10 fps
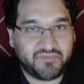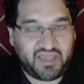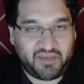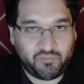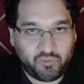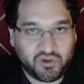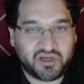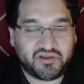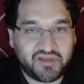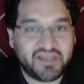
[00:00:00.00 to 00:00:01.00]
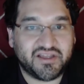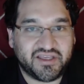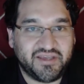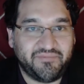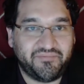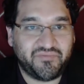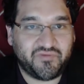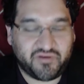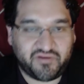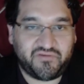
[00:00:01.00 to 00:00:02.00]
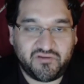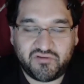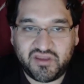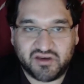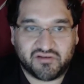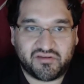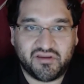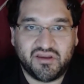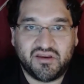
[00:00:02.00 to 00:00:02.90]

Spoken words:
and work legally for a few years.